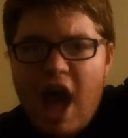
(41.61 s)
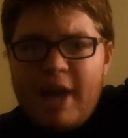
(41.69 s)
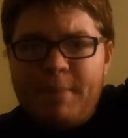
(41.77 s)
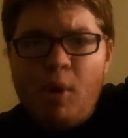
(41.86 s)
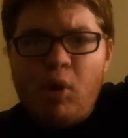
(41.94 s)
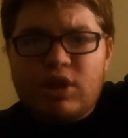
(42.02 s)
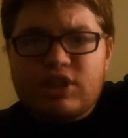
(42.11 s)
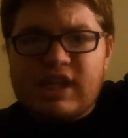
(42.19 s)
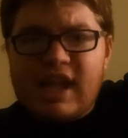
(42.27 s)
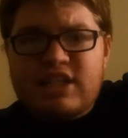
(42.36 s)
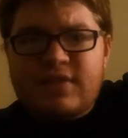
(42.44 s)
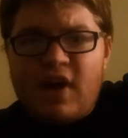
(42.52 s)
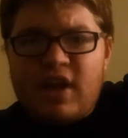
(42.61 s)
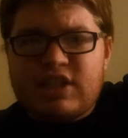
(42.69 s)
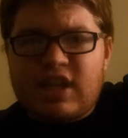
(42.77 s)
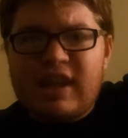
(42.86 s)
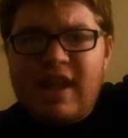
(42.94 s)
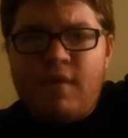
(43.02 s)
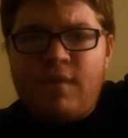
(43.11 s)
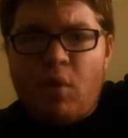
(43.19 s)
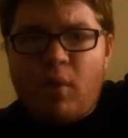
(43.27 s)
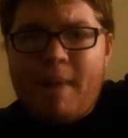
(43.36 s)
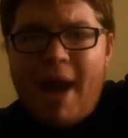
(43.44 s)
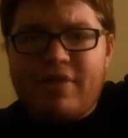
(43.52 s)
Ebola is classified as a level
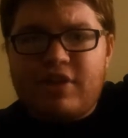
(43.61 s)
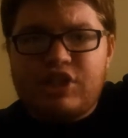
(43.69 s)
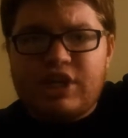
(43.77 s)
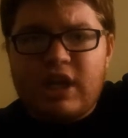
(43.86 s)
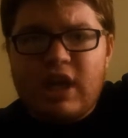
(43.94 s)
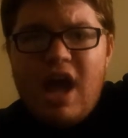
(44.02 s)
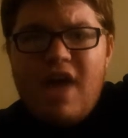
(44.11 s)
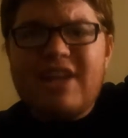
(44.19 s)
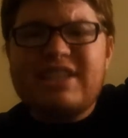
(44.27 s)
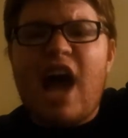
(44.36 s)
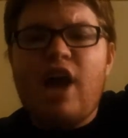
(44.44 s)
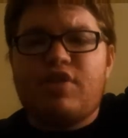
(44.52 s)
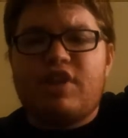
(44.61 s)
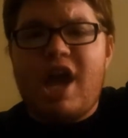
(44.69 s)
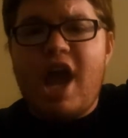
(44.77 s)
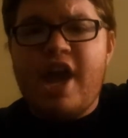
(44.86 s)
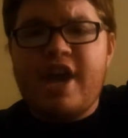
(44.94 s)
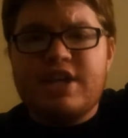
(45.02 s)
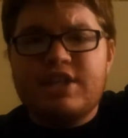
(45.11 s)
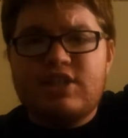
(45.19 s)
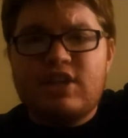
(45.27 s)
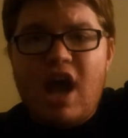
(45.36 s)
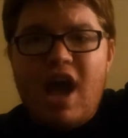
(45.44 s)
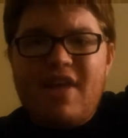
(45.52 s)
4 pathogen. That's higher than
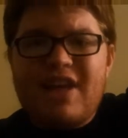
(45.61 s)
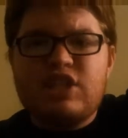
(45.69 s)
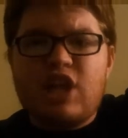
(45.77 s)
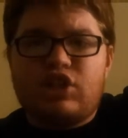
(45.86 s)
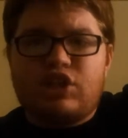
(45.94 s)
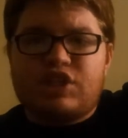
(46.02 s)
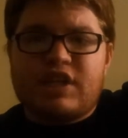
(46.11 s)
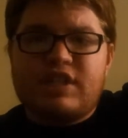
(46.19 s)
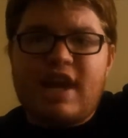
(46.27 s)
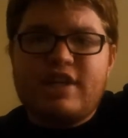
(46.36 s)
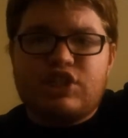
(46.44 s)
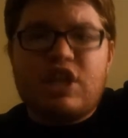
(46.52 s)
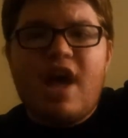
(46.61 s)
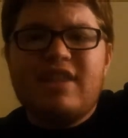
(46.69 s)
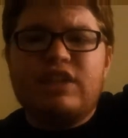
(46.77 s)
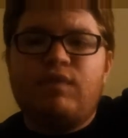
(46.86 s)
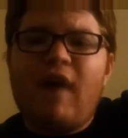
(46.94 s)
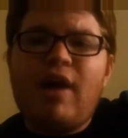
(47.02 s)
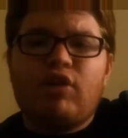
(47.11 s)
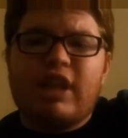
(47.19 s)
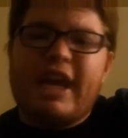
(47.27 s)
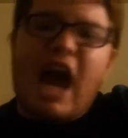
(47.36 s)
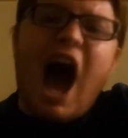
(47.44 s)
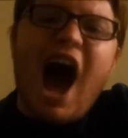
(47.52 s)
AIDS. That's not just contagious, that's
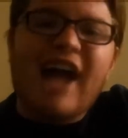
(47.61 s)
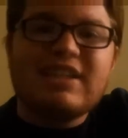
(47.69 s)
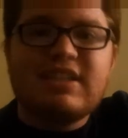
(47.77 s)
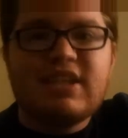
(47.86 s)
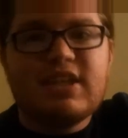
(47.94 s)
virally hot.